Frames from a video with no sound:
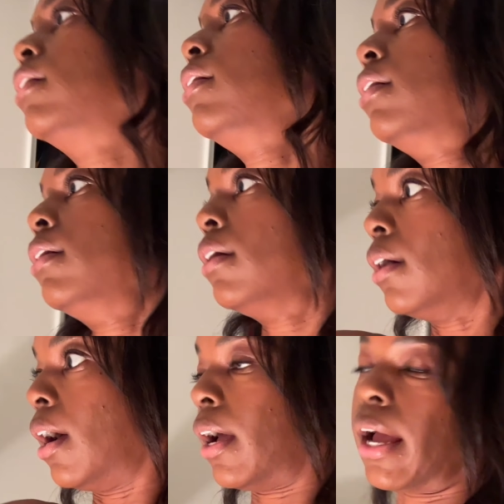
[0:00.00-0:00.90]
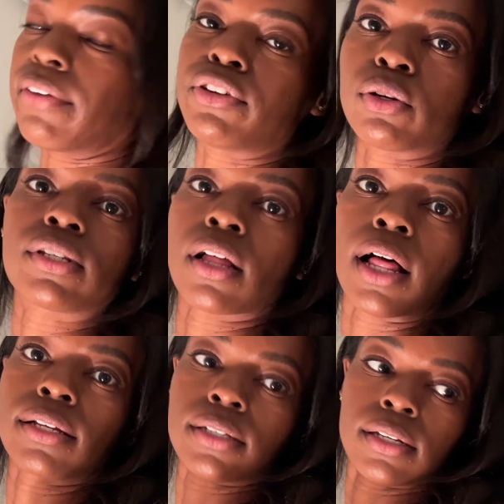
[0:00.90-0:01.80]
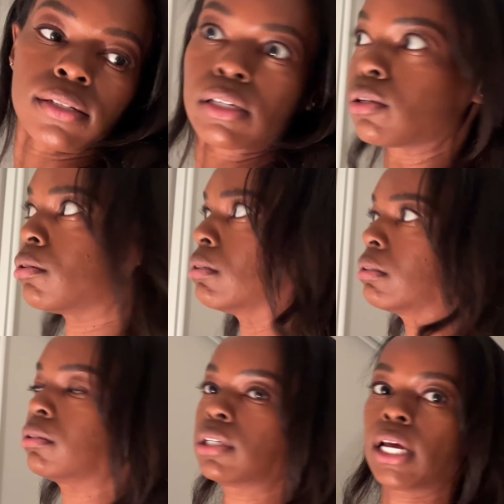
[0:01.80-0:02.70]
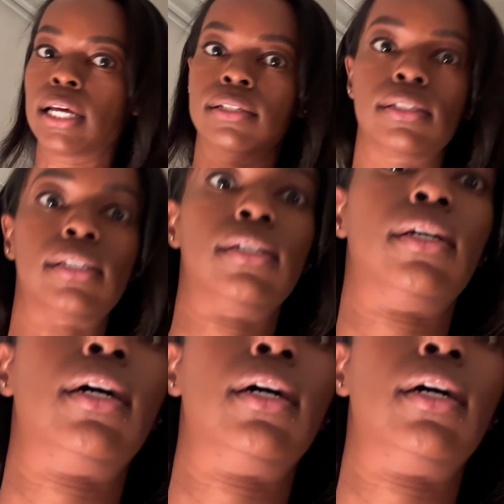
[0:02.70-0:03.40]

I have no sunglasses. Ooh. And